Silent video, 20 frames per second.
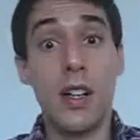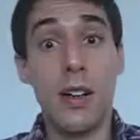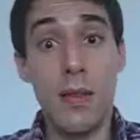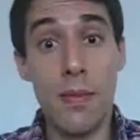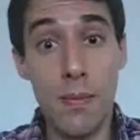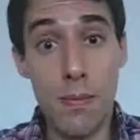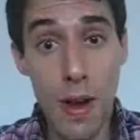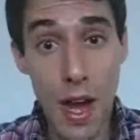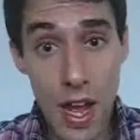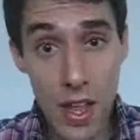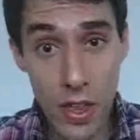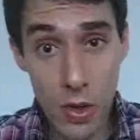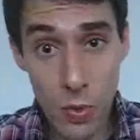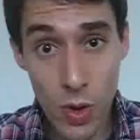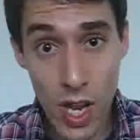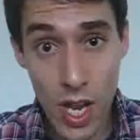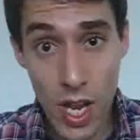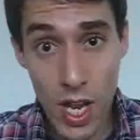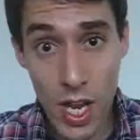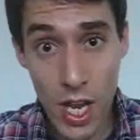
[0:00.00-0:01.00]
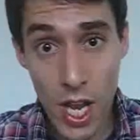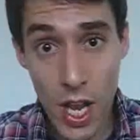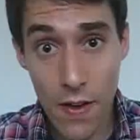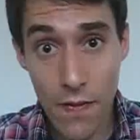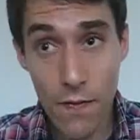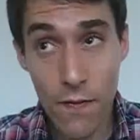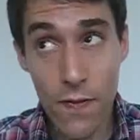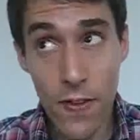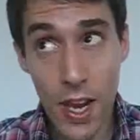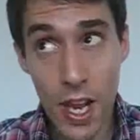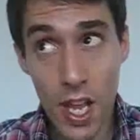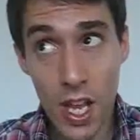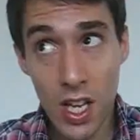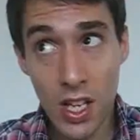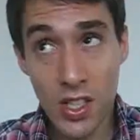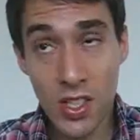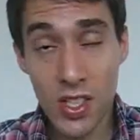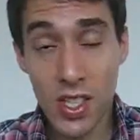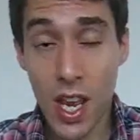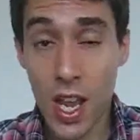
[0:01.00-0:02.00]
By the way,
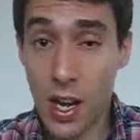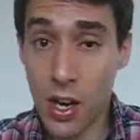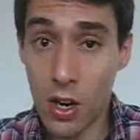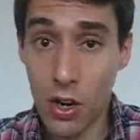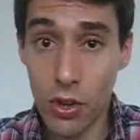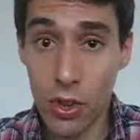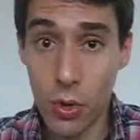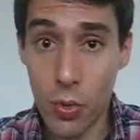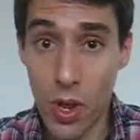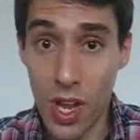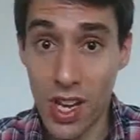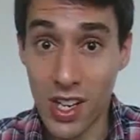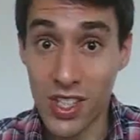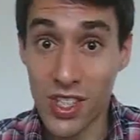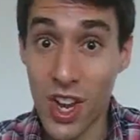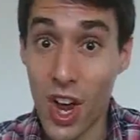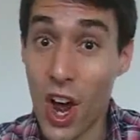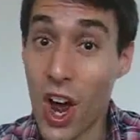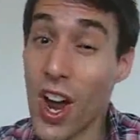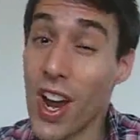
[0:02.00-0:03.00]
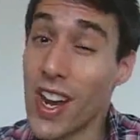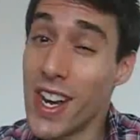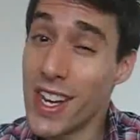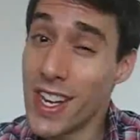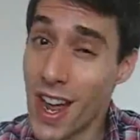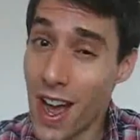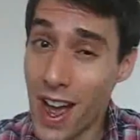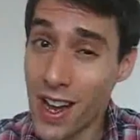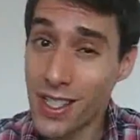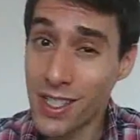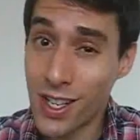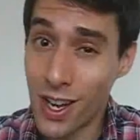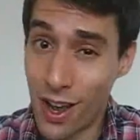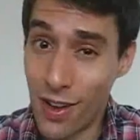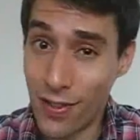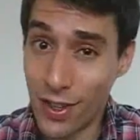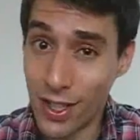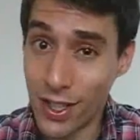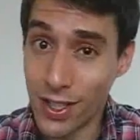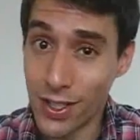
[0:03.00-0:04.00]
floods and earthquakes are not
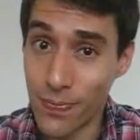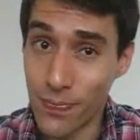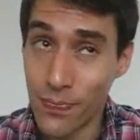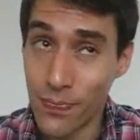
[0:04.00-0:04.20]
covered,